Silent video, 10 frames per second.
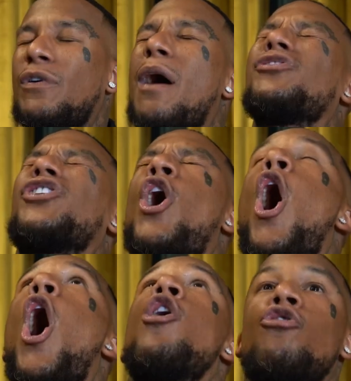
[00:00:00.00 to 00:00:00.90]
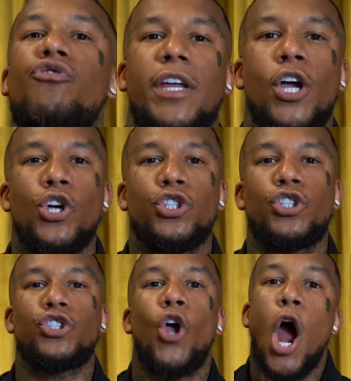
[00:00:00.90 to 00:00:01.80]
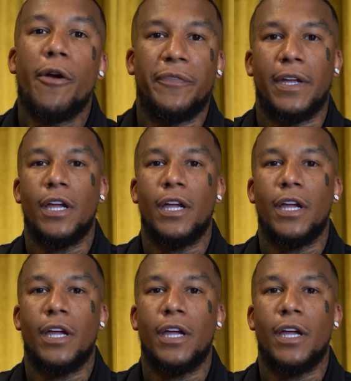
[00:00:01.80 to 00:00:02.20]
I was hungry, starving.